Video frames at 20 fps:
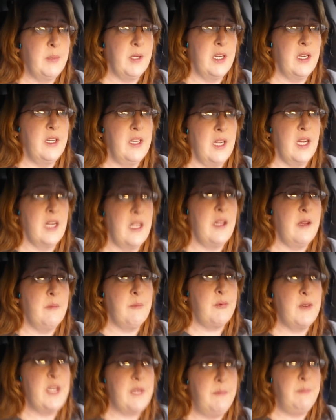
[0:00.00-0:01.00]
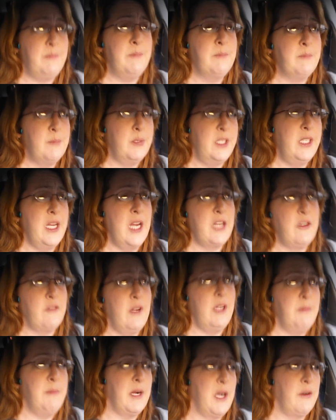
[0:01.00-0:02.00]
but I am pretty
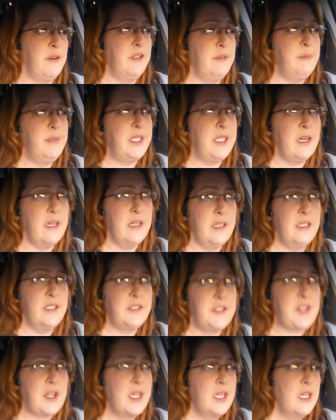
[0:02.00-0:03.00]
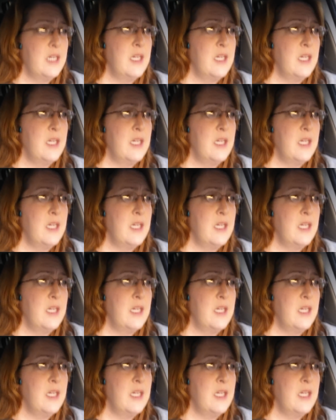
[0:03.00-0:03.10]
angry about it because